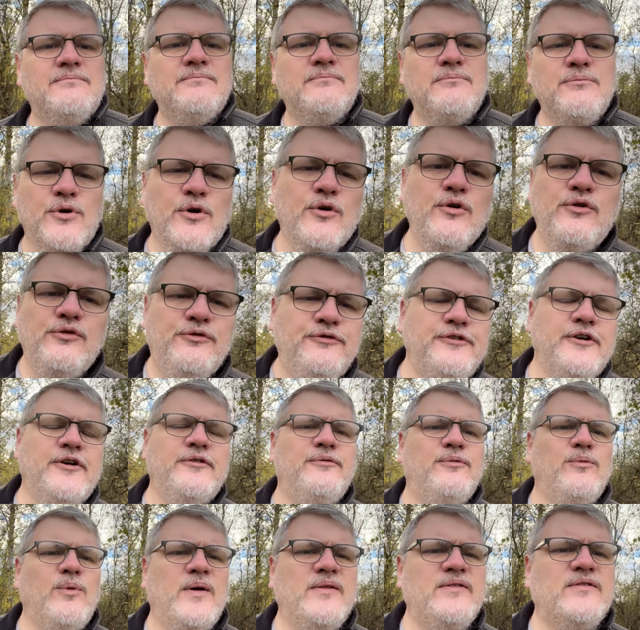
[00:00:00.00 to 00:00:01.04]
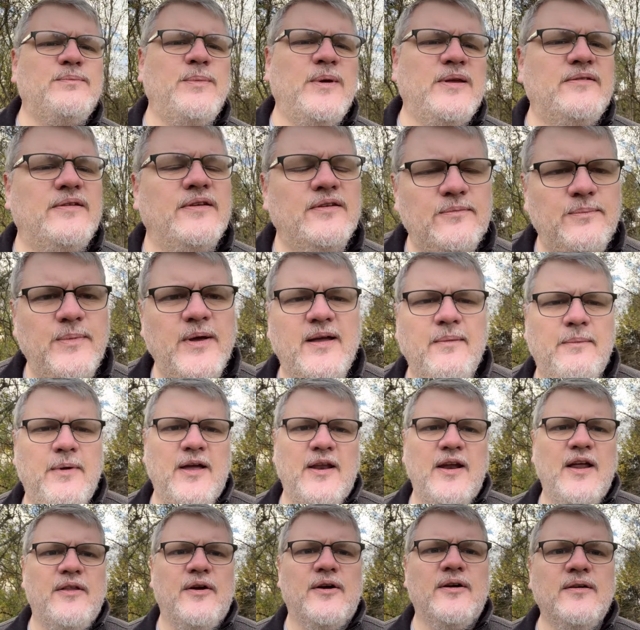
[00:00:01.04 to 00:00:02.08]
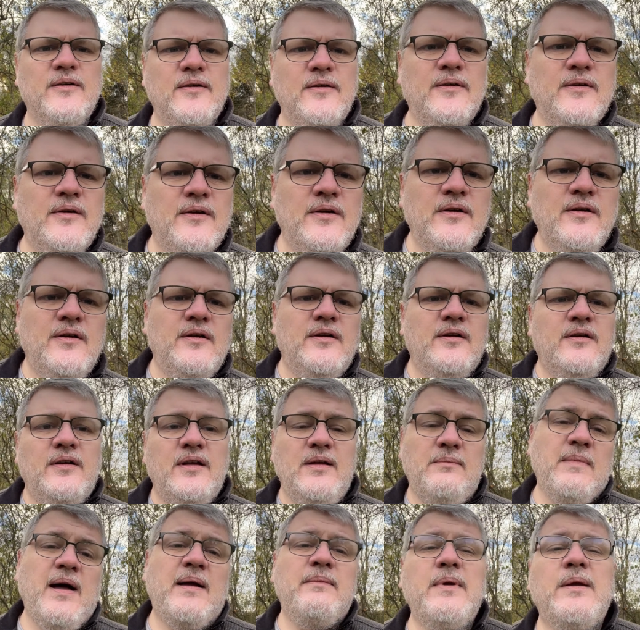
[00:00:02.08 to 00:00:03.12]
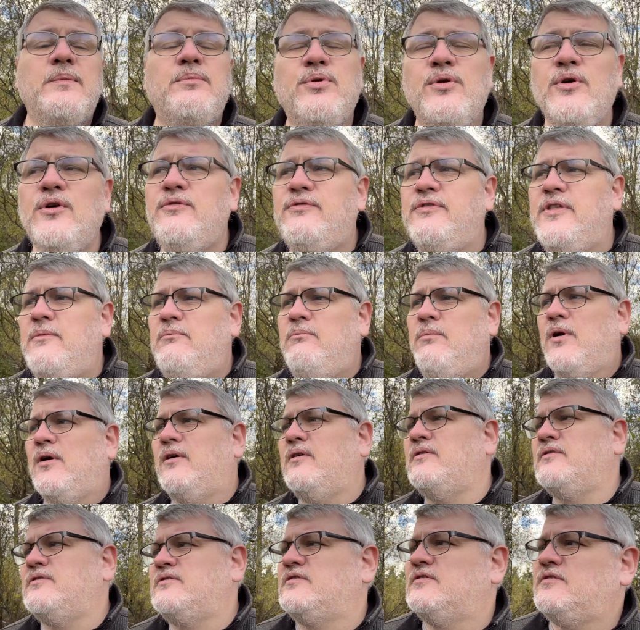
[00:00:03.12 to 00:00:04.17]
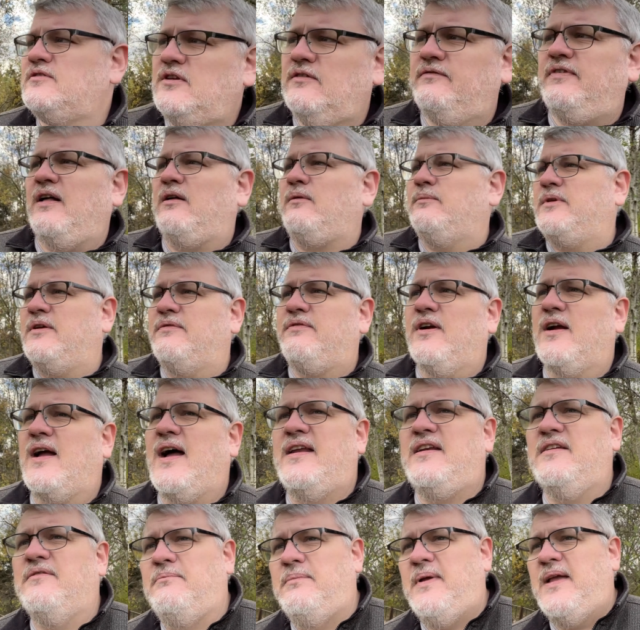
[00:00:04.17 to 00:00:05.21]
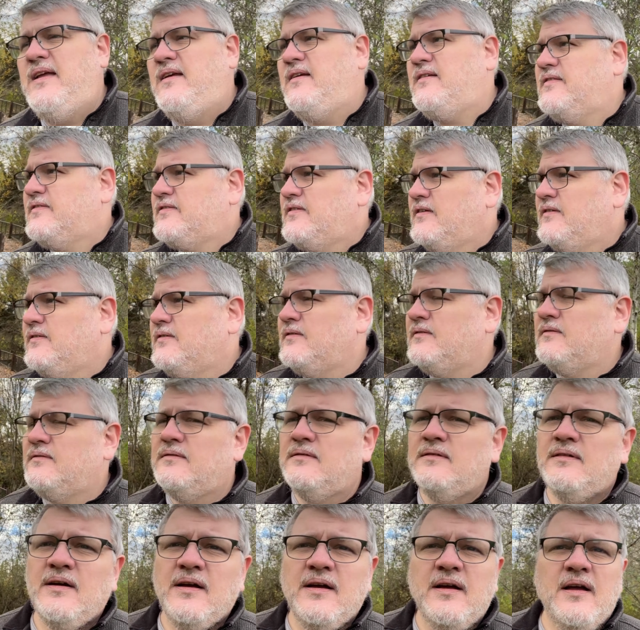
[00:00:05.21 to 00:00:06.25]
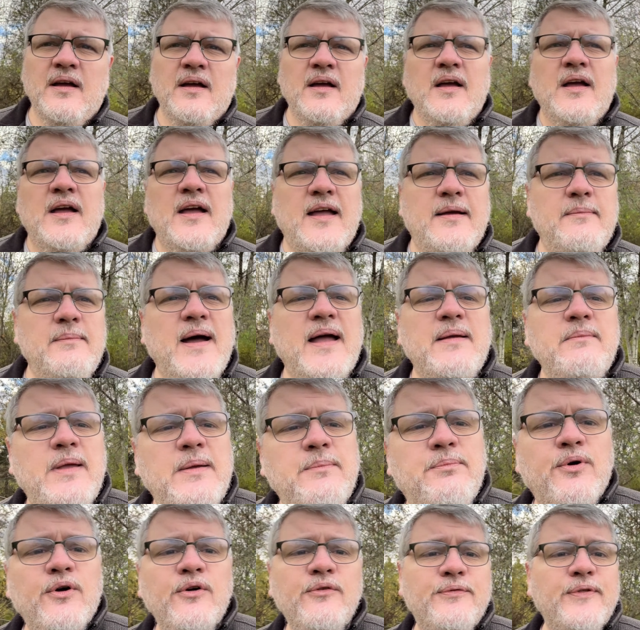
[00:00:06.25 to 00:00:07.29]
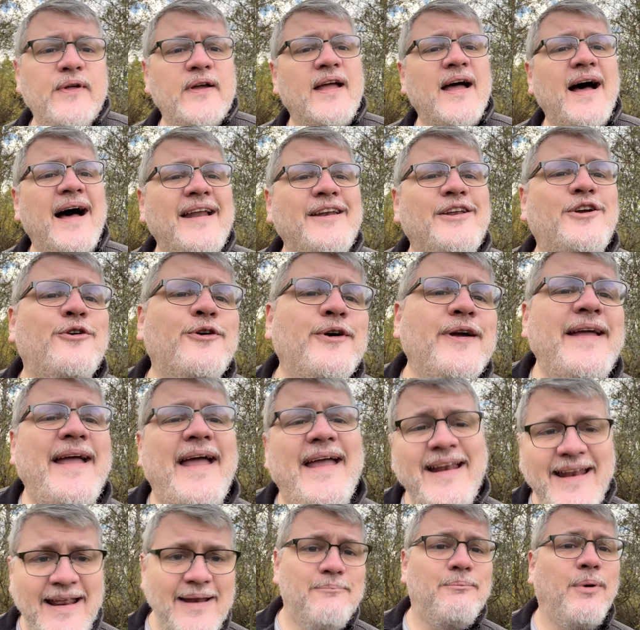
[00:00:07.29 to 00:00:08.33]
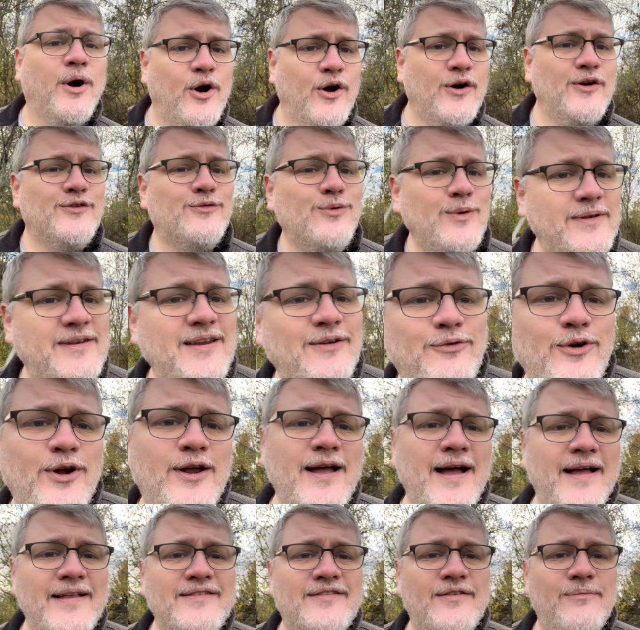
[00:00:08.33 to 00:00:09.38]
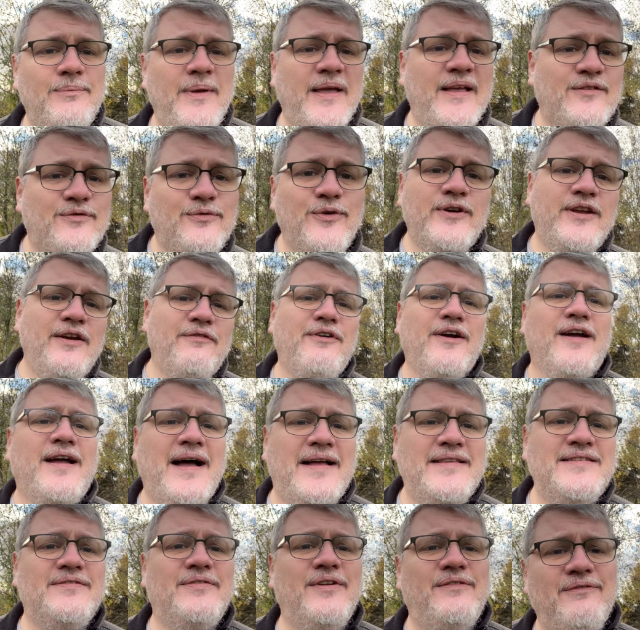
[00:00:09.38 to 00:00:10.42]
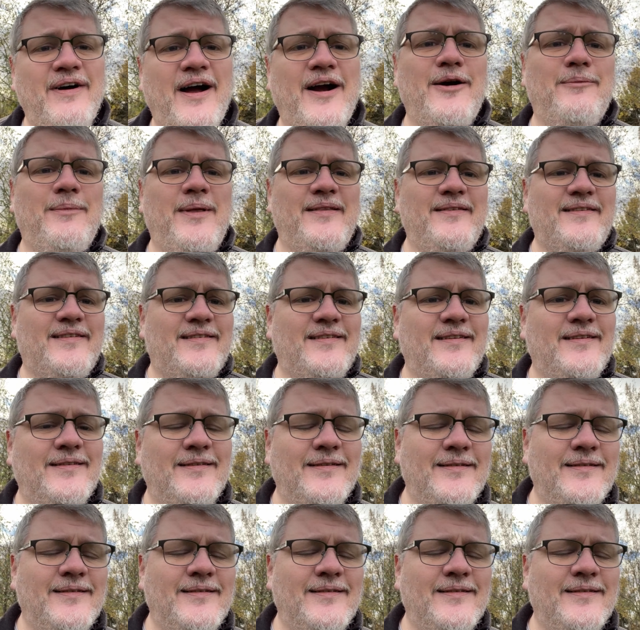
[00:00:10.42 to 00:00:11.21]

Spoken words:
proof of one species becoming another. It might be proof that birds develop different kind of beaks. It might be proof that God created birds with different kinds of beaks for different kinds of environments.